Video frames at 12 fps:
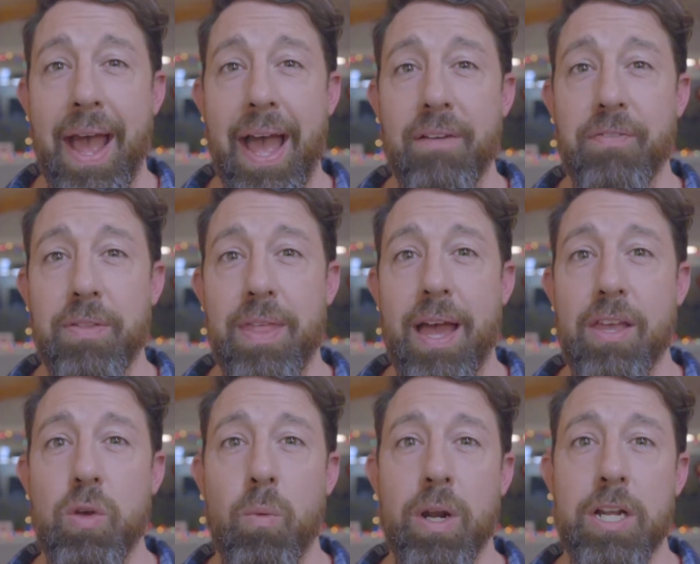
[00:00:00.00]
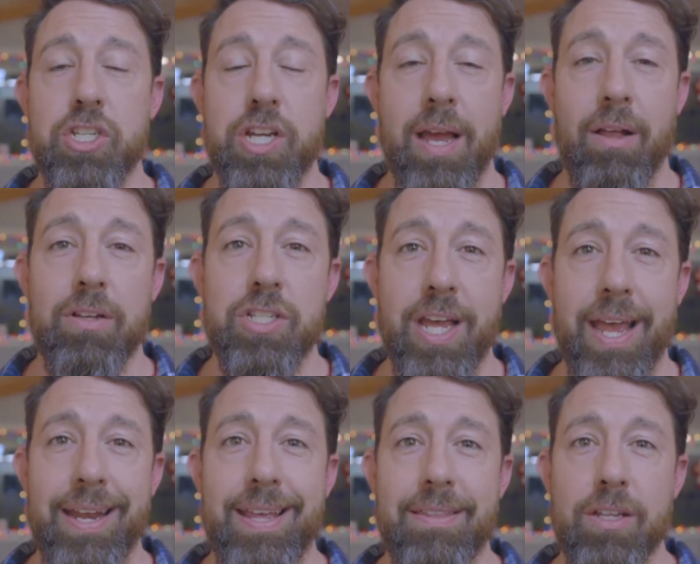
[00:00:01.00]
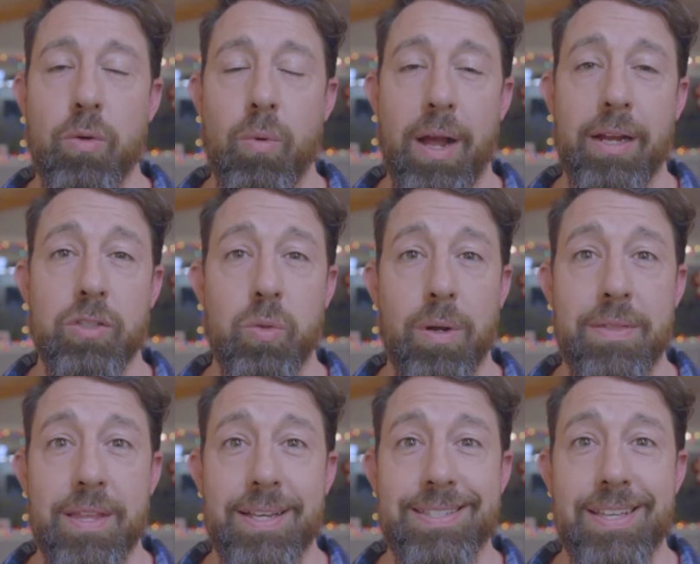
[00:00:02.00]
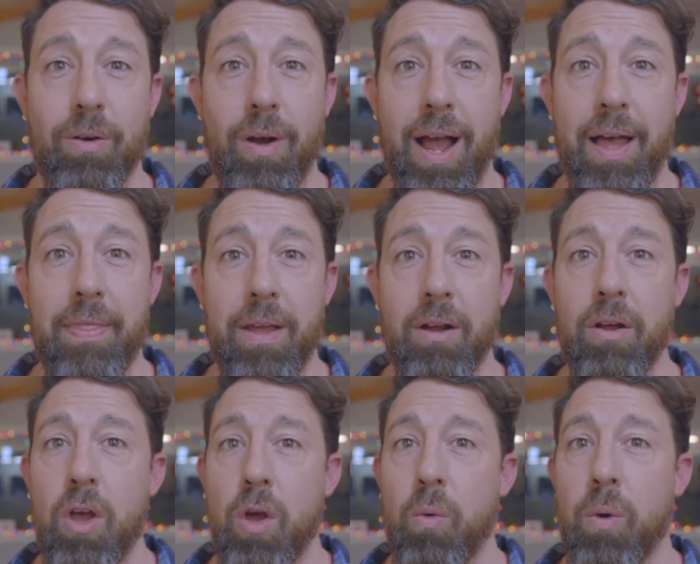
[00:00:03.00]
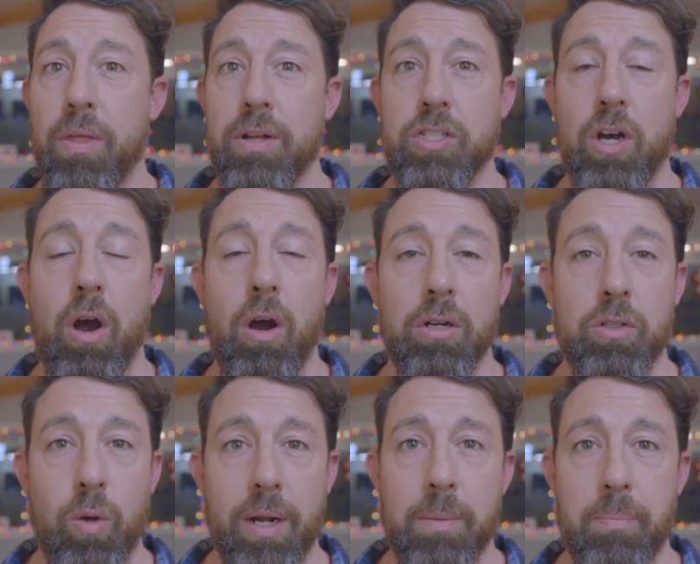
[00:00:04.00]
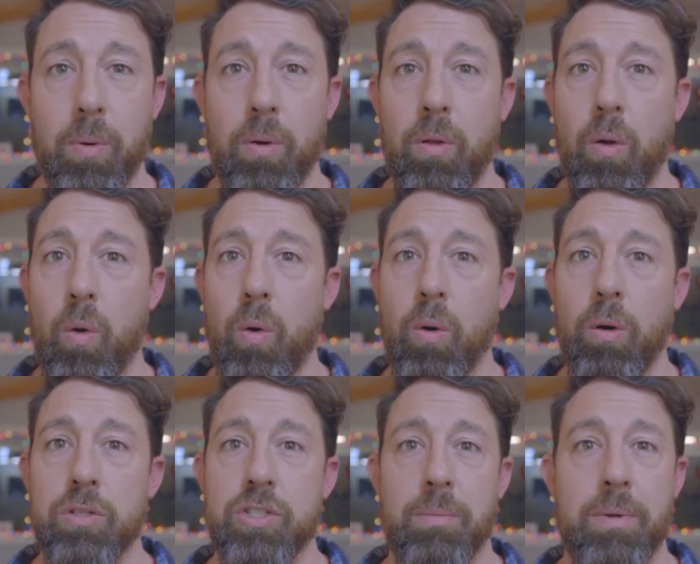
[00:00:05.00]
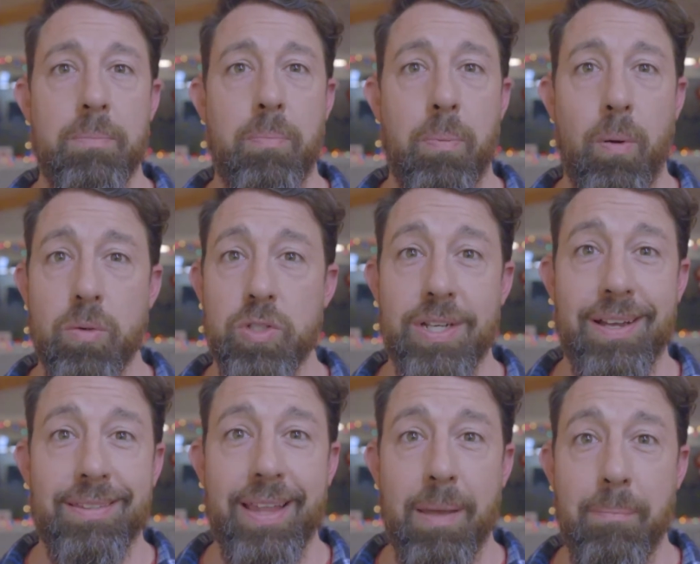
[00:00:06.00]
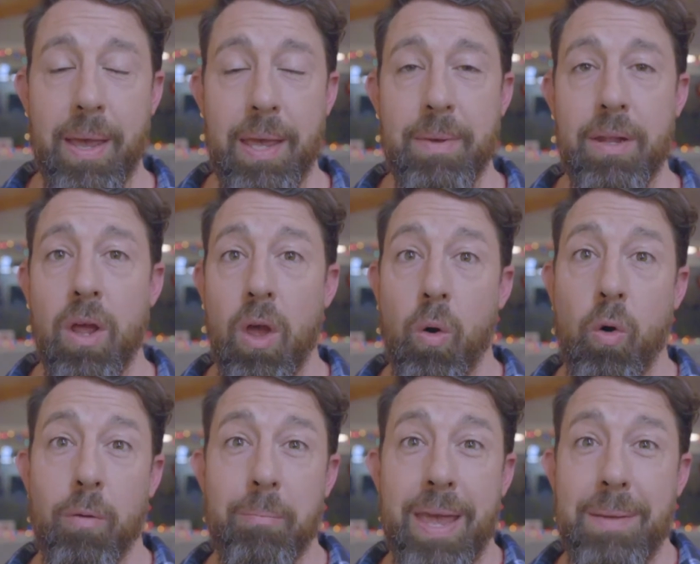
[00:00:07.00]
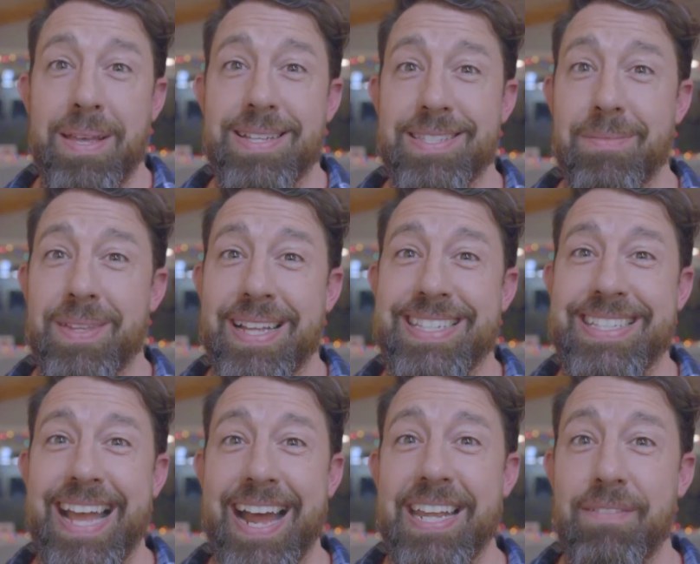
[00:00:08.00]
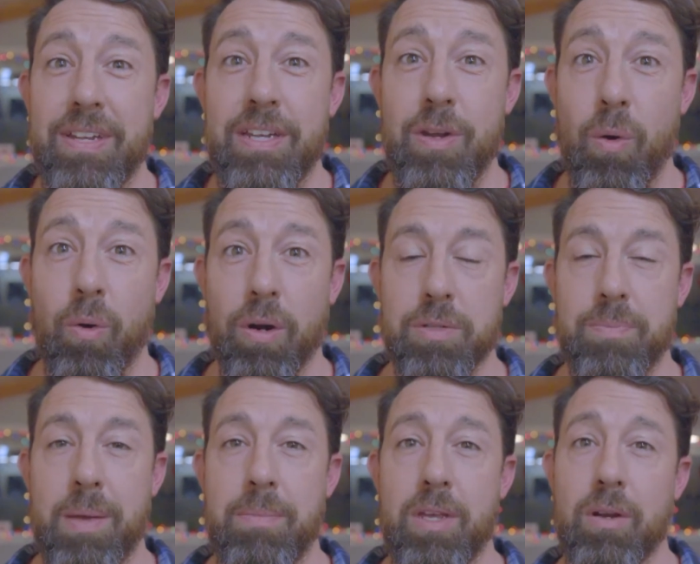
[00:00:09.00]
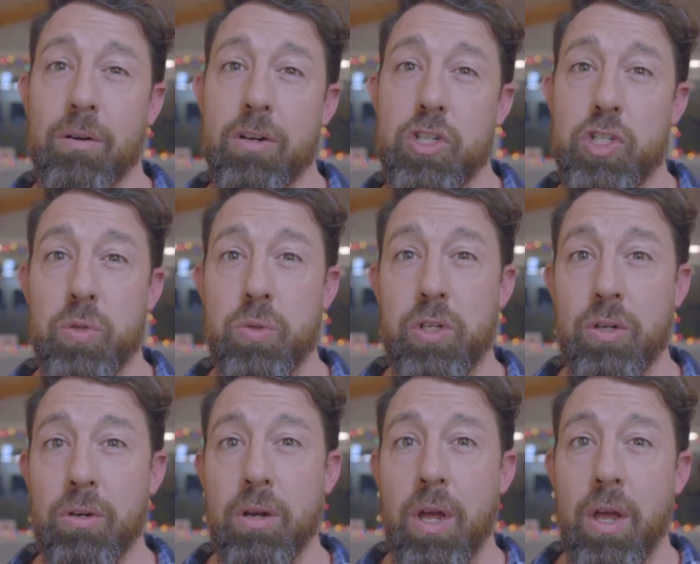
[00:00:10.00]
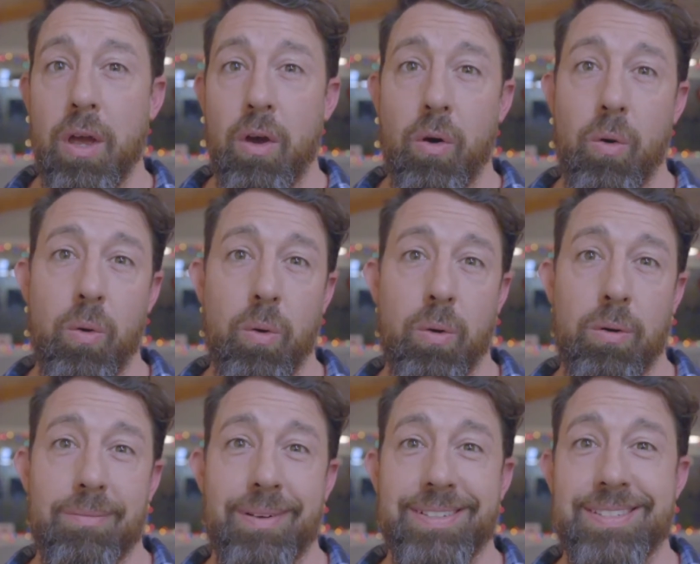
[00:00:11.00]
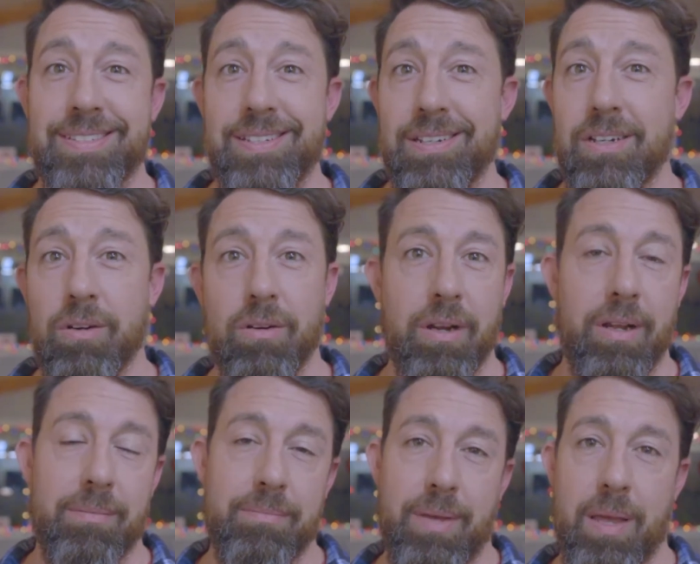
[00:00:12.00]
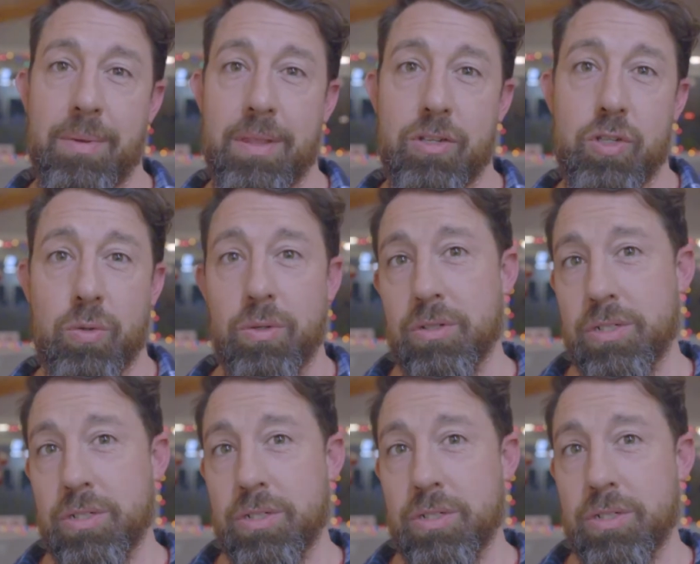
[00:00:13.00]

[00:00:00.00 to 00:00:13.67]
After that, you want to challenge any of the derogatory things that are on there, whether it's a hard credit pull or somebody posting a late payment, or maybe it's something that's not even yours. Maybe you're a junior or a senior, and maybe the junior